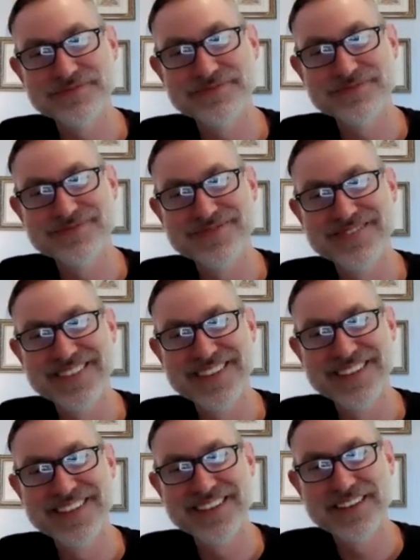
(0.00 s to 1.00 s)

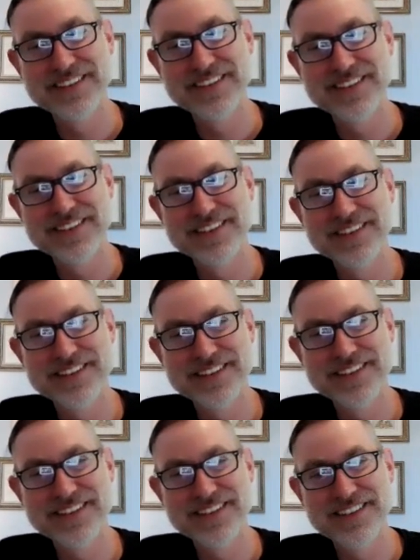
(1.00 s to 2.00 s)

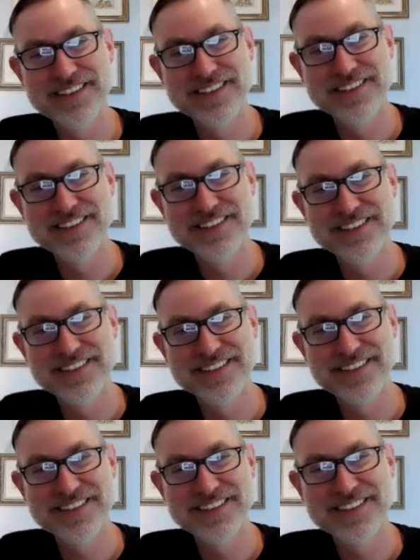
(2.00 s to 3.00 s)

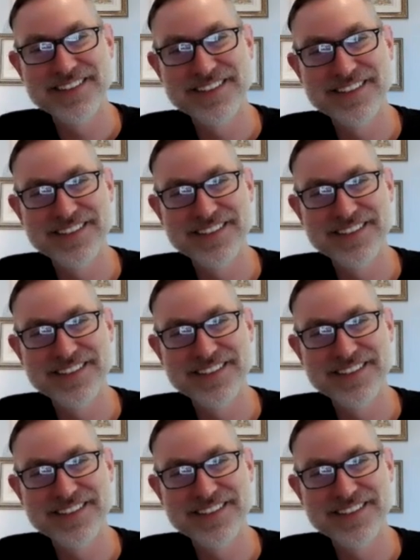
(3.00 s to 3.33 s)
The person shown says nothing.